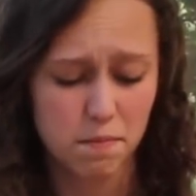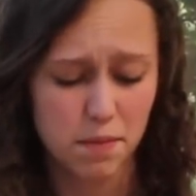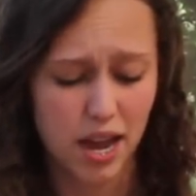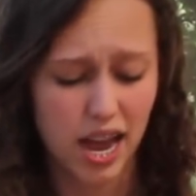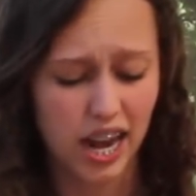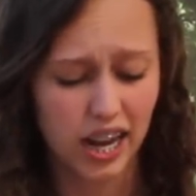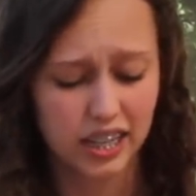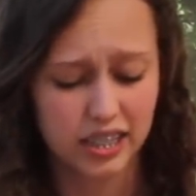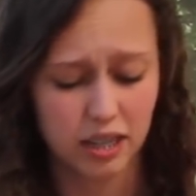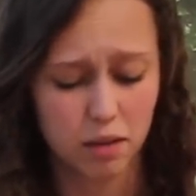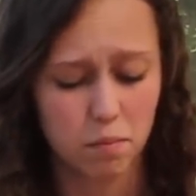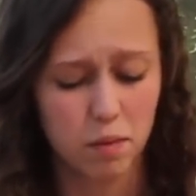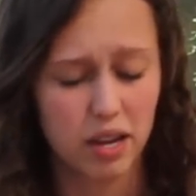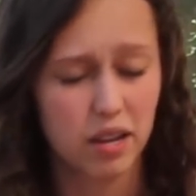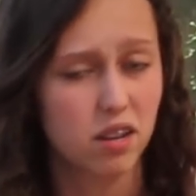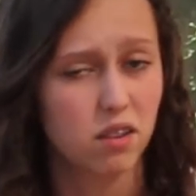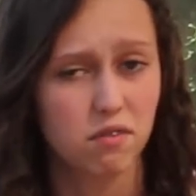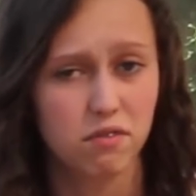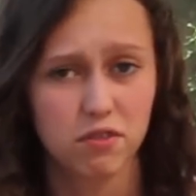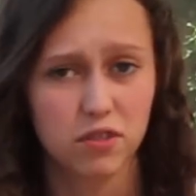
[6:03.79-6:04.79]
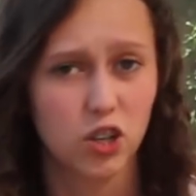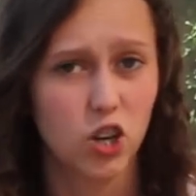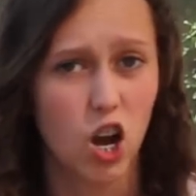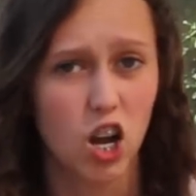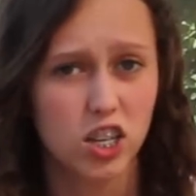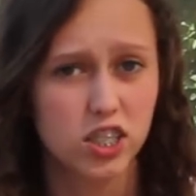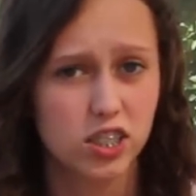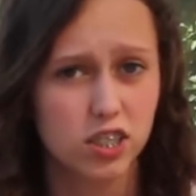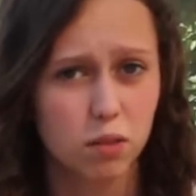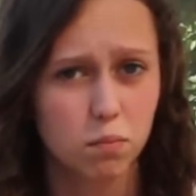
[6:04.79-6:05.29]
bag because I might have
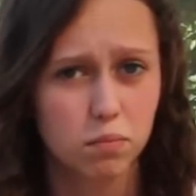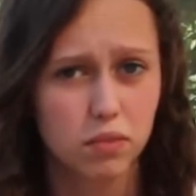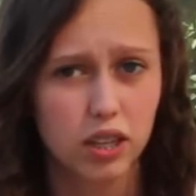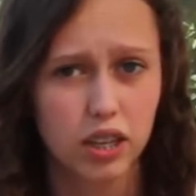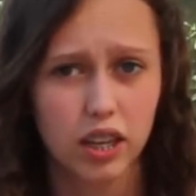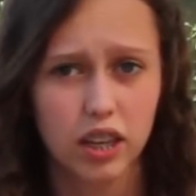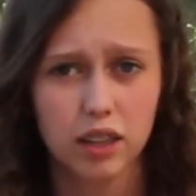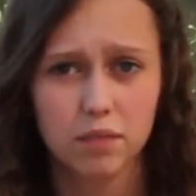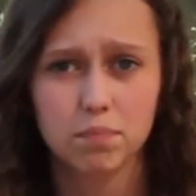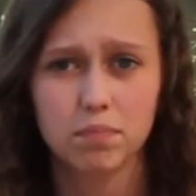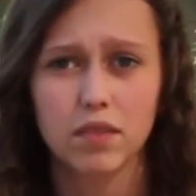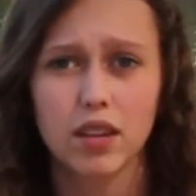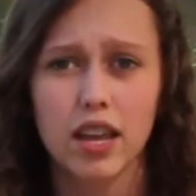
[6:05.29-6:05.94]
forgotten something.